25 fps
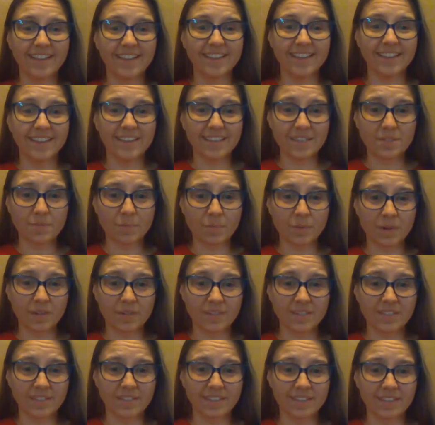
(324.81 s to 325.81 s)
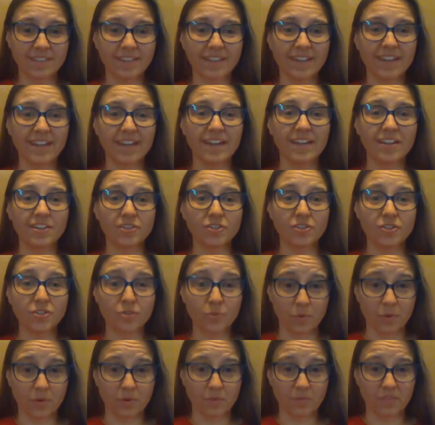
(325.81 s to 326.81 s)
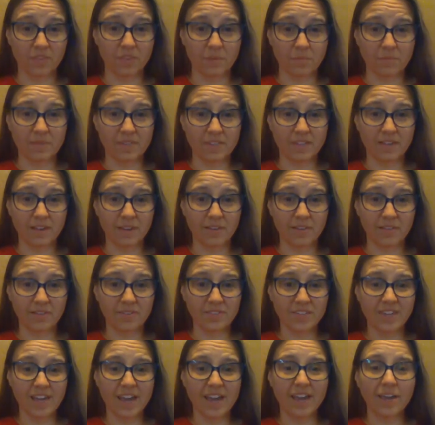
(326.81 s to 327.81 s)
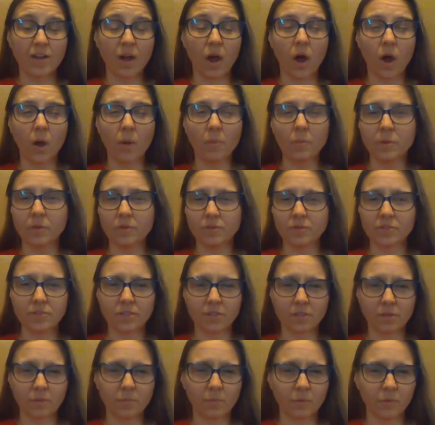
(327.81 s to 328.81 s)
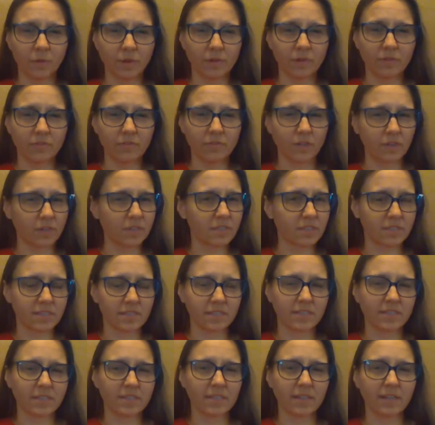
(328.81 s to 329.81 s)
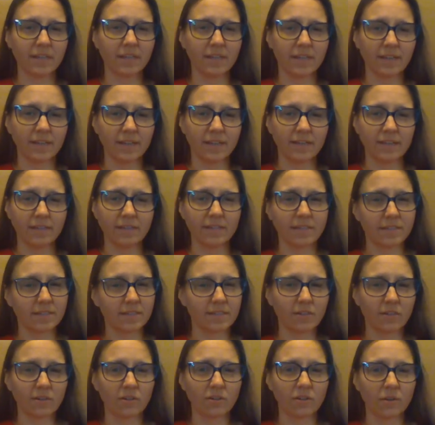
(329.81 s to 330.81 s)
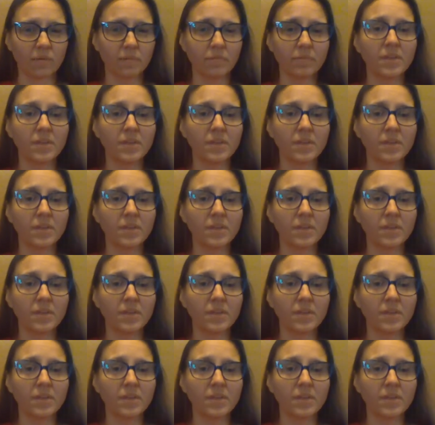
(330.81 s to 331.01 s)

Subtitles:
This person is sure of themselves, almost to the point of narcissistic and egotistical.